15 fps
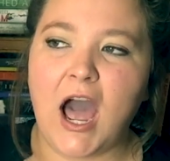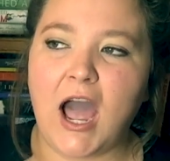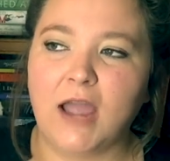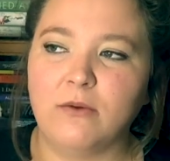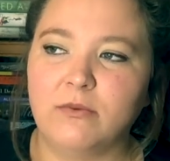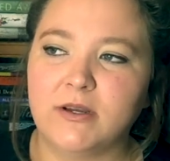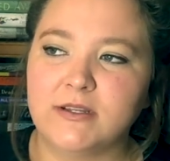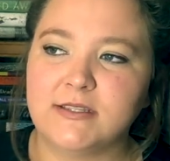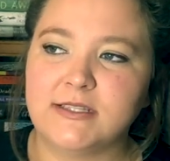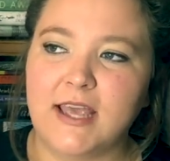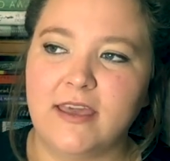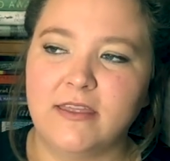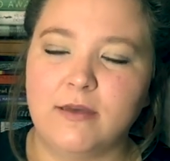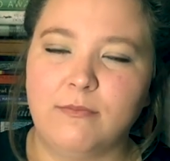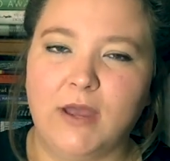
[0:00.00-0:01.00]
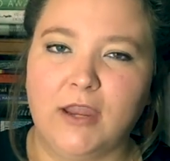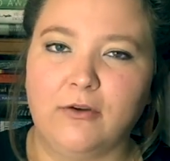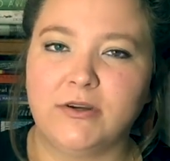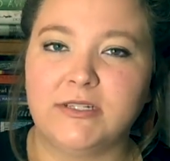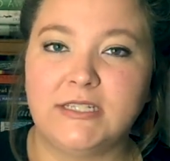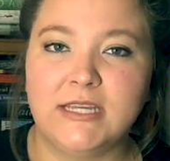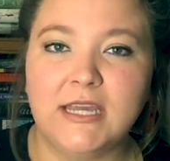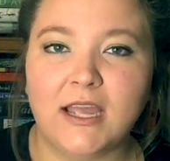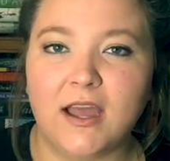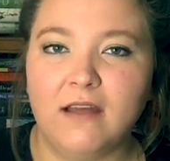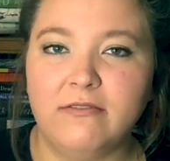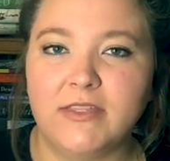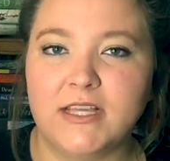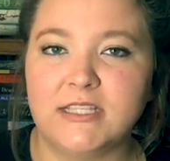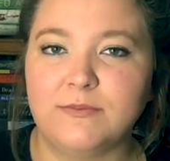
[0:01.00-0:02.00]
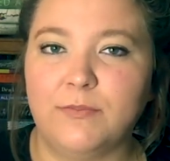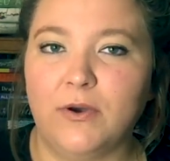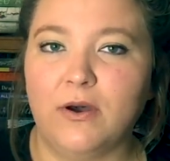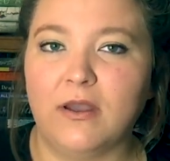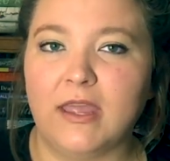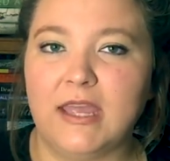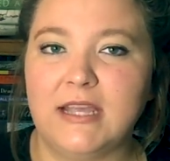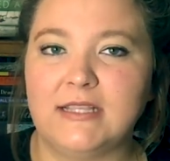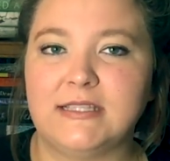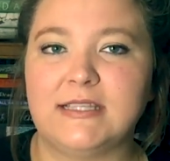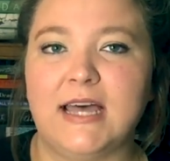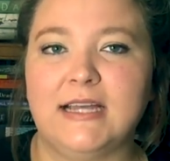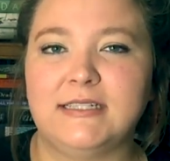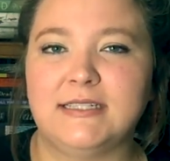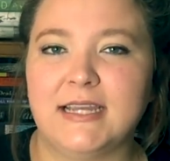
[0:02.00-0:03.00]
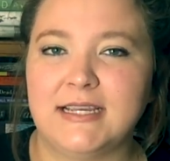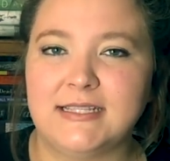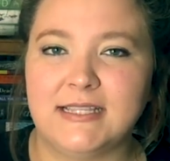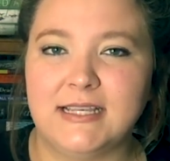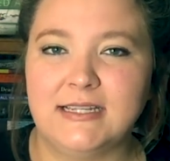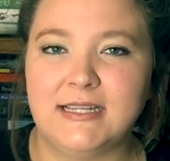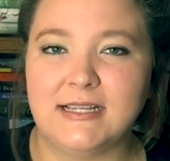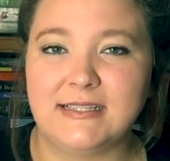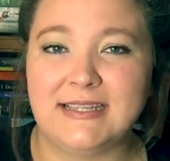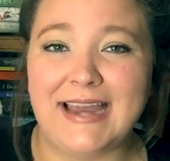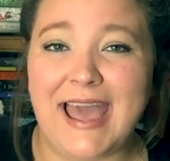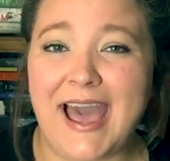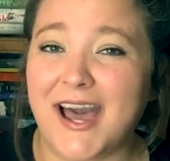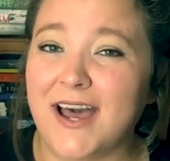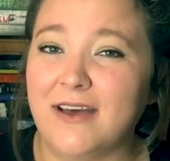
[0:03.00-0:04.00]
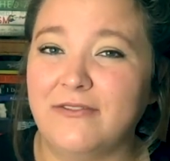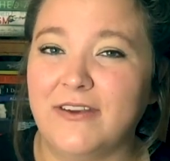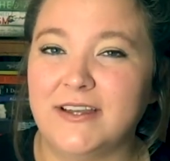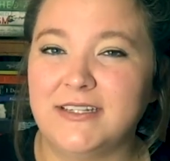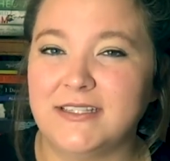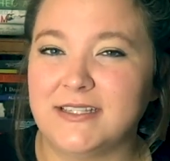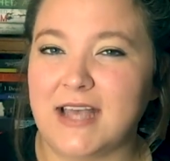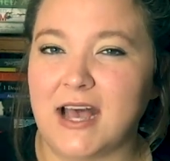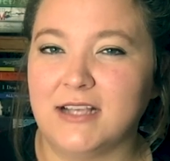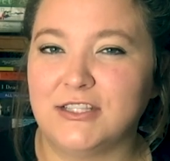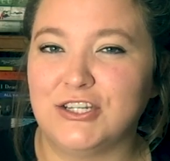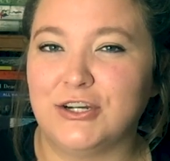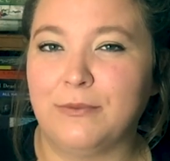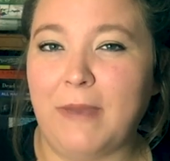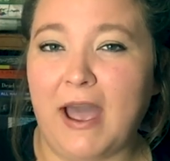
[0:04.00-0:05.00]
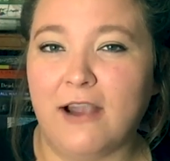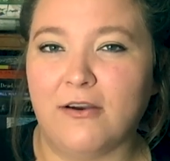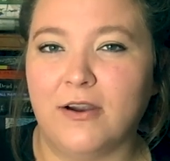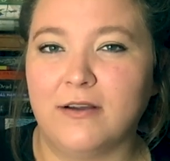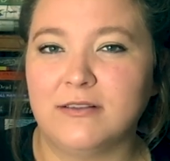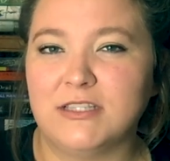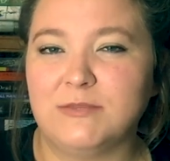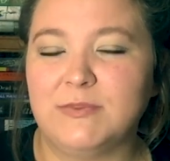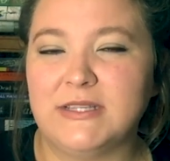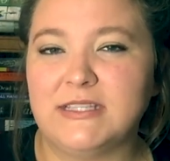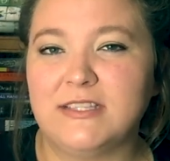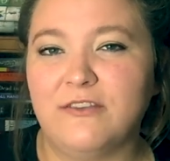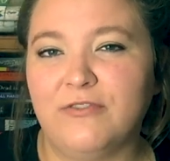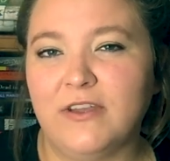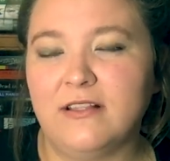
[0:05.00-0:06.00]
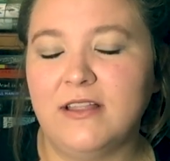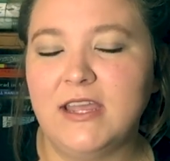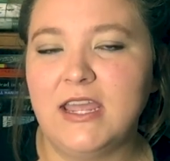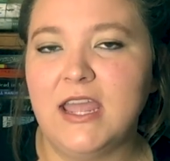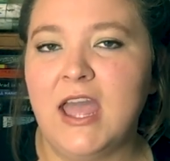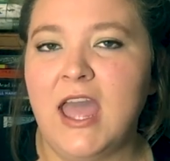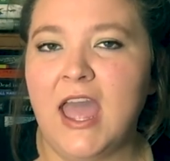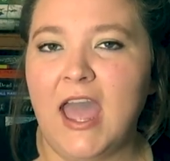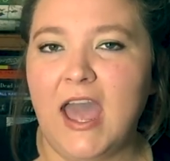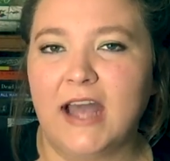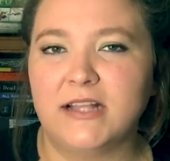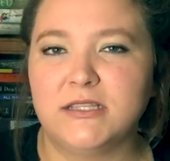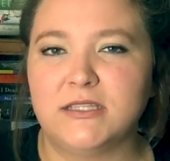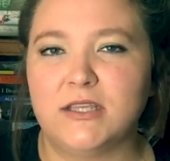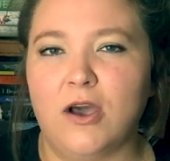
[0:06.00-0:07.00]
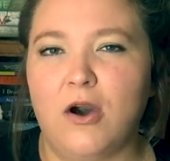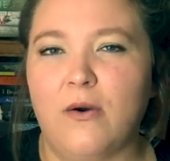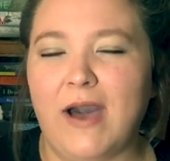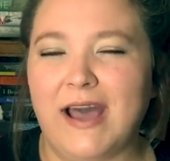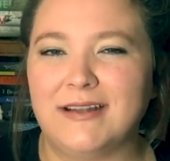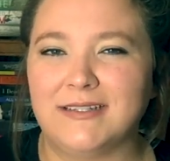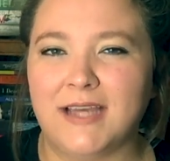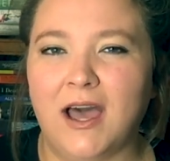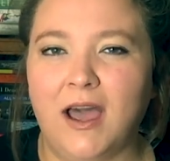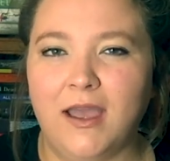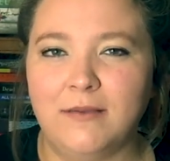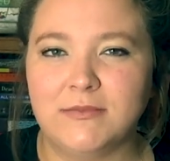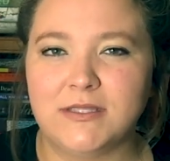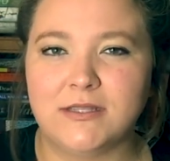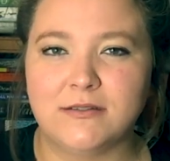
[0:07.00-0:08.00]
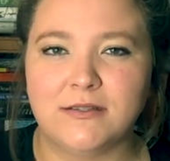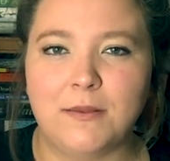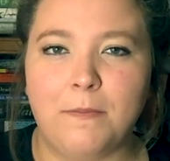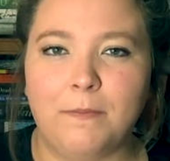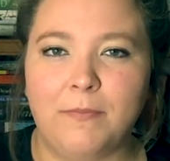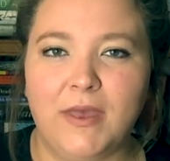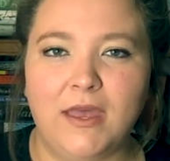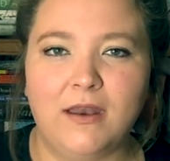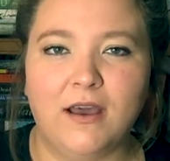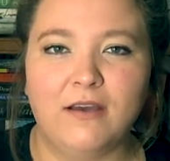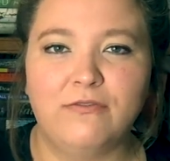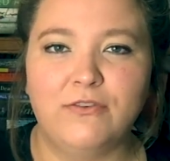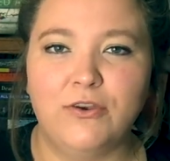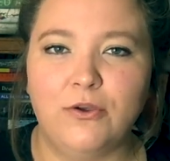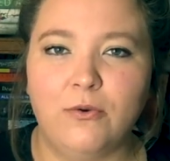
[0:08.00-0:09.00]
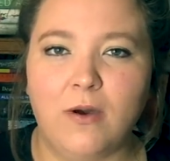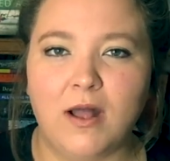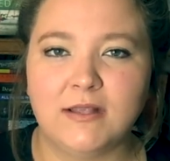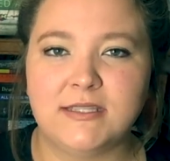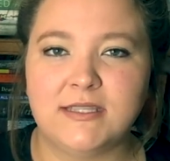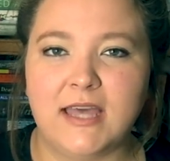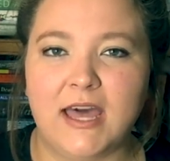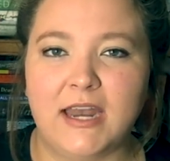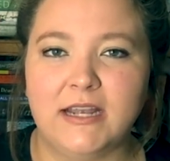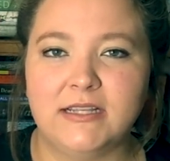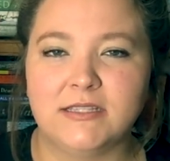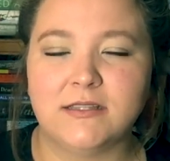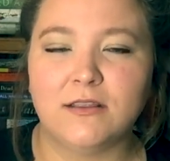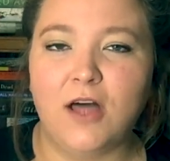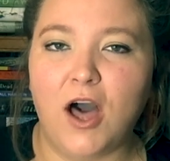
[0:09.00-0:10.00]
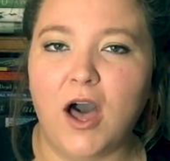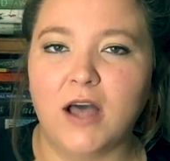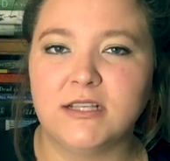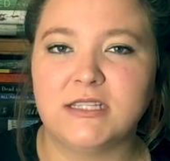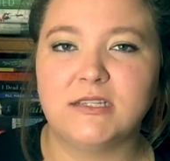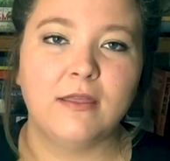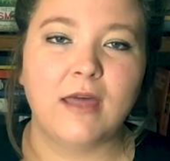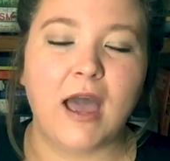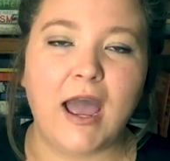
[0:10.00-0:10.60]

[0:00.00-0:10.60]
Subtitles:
I will say that my critique of this book is that Dyson doesn't have a disaster background specifically, and so at times there's a bit of nuance that is lost.